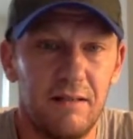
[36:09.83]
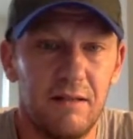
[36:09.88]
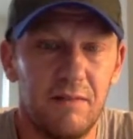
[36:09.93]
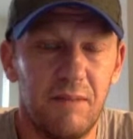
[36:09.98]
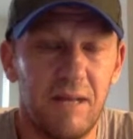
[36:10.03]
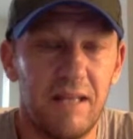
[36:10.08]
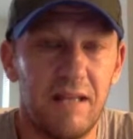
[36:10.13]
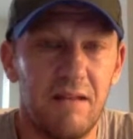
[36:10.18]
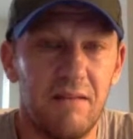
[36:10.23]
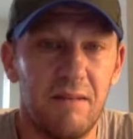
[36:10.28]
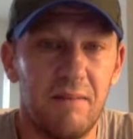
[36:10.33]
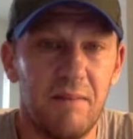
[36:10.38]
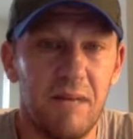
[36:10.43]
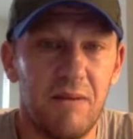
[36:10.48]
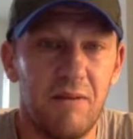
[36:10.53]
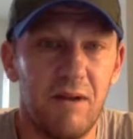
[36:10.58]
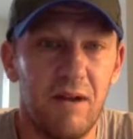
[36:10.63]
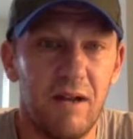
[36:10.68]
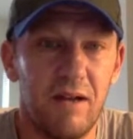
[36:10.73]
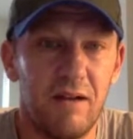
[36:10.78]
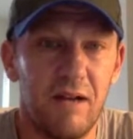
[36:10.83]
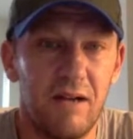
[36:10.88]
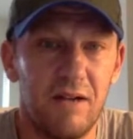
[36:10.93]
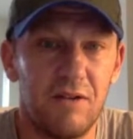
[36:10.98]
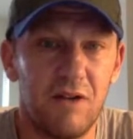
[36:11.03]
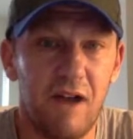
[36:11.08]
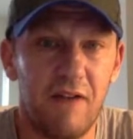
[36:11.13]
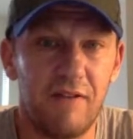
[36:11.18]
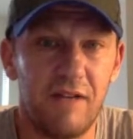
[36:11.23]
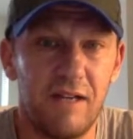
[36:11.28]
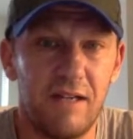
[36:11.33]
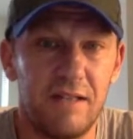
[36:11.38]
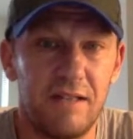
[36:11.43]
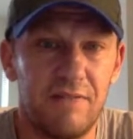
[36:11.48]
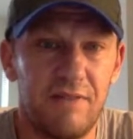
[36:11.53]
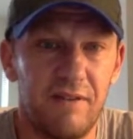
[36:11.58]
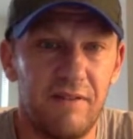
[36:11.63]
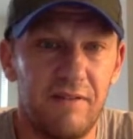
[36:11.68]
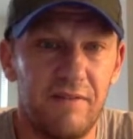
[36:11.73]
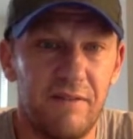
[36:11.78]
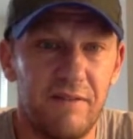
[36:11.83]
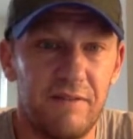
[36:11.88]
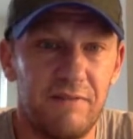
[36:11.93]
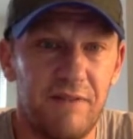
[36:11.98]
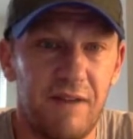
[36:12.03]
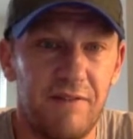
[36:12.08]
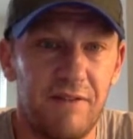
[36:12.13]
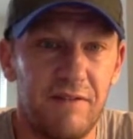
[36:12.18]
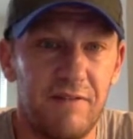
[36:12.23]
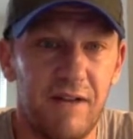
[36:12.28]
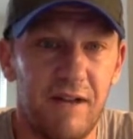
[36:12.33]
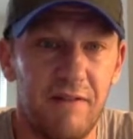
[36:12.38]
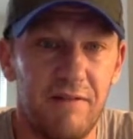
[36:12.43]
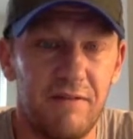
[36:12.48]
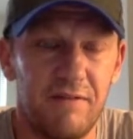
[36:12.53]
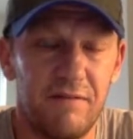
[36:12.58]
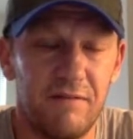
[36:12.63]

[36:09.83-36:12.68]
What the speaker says: You playing the big one on DraftKings, 555?